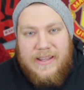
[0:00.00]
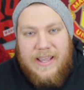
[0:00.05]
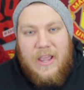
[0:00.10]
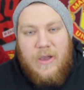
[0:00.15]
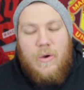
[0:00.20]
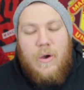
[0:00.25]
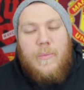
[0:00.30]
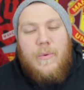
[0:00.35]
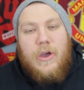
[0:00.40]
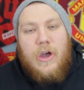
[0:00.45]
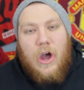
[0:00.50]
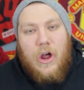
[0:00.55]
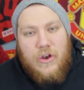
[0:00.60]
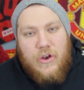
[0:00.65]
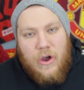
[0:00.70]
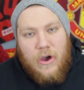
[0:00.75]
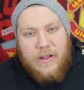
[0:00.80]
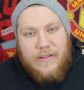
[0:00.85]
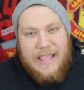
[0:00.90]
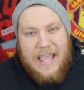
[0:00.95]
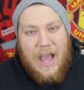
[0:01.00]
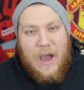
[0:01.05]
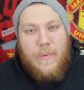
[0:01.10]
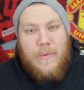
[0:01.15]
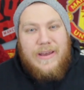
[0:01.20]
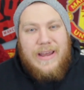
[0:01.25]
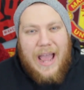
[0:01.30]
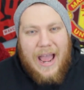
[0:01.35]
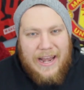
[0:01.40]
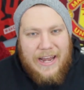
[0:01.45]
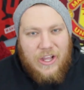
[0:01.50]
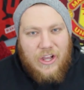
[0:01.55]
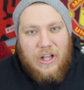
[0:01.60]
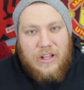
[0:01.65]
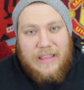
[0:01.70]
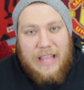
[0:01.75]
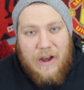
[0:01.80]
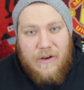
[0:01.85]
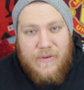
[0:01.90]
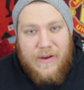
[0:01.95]
League where we got knocked out when Nani
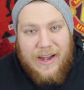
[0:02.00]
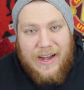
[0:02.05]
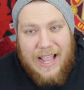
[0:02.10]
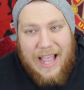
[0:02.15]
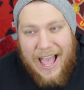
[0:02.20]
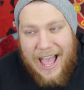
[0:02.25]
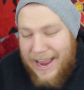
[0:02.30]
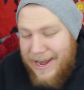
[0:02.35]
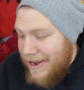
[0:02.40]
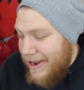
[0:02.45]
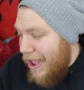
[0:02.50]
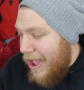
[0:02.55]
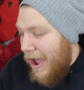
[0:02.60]
got that red card.